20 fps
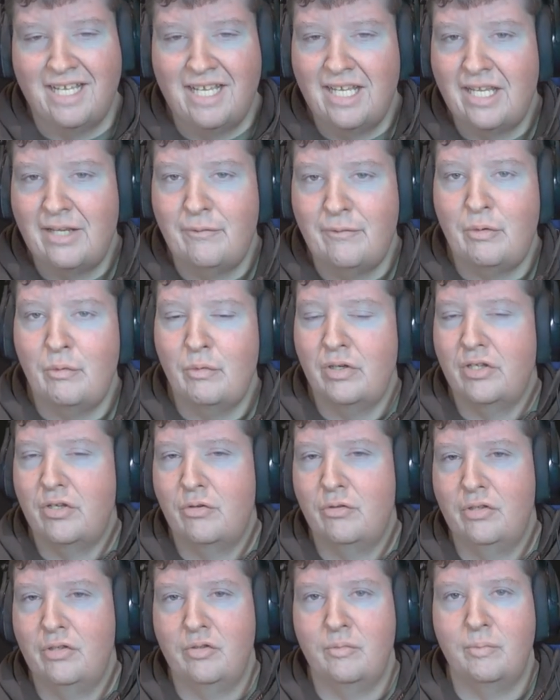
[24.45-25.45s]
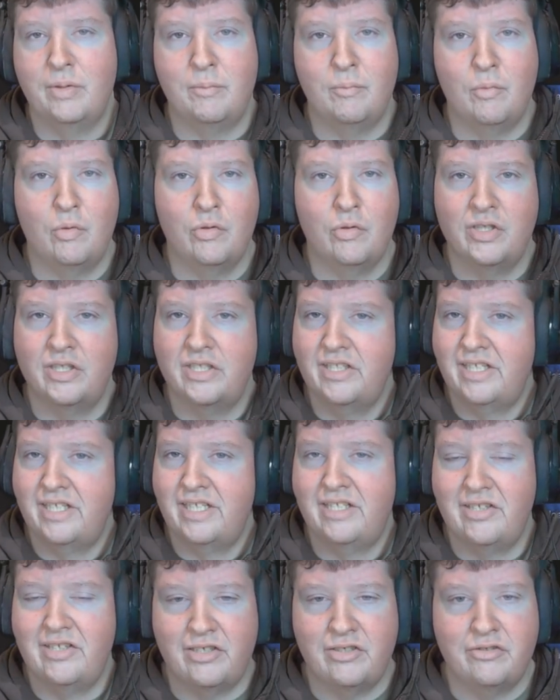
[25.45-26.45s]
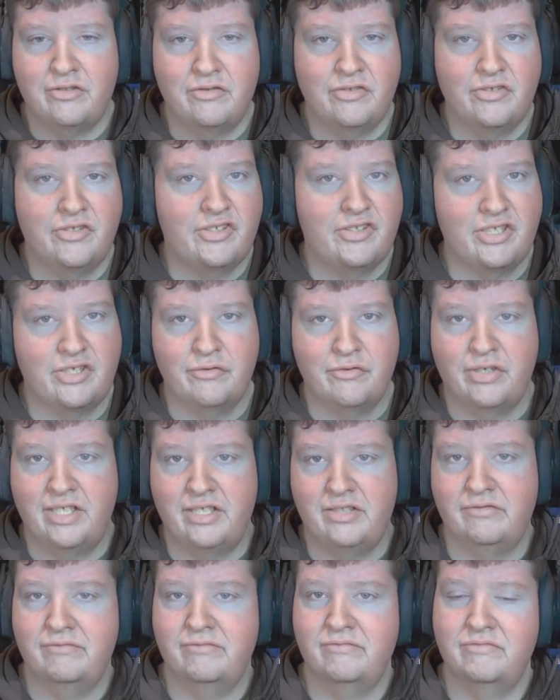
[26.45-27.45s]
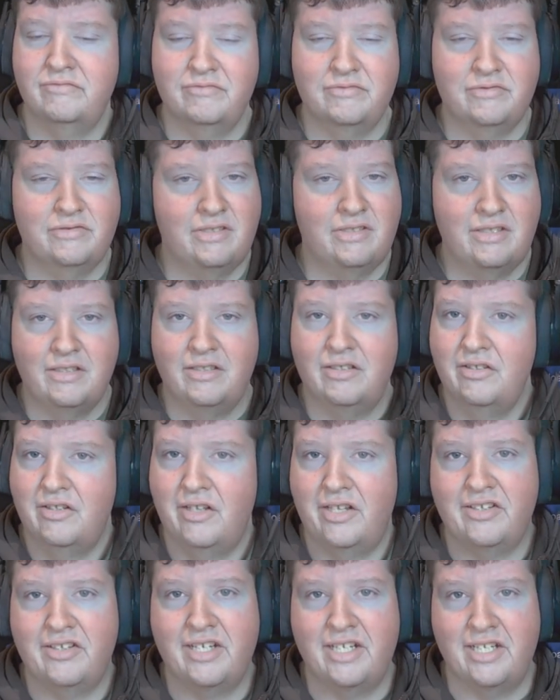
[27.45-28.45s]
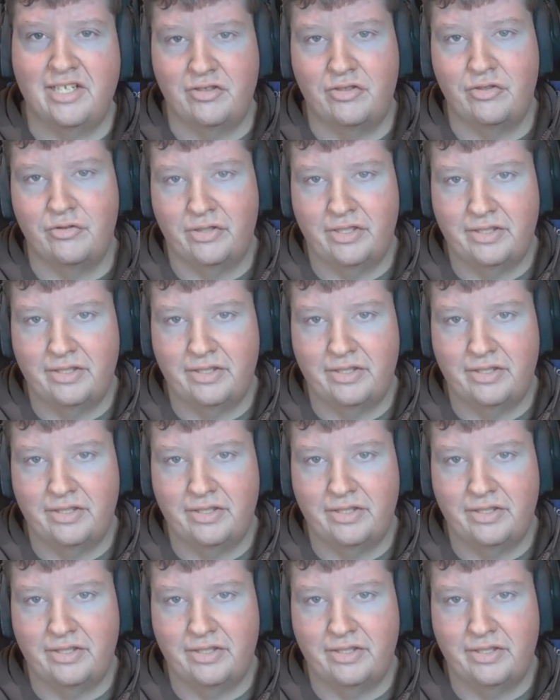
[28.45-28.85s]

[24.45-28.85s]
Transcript: If you want to go a little bit more into detail, stick around. Let's get into it.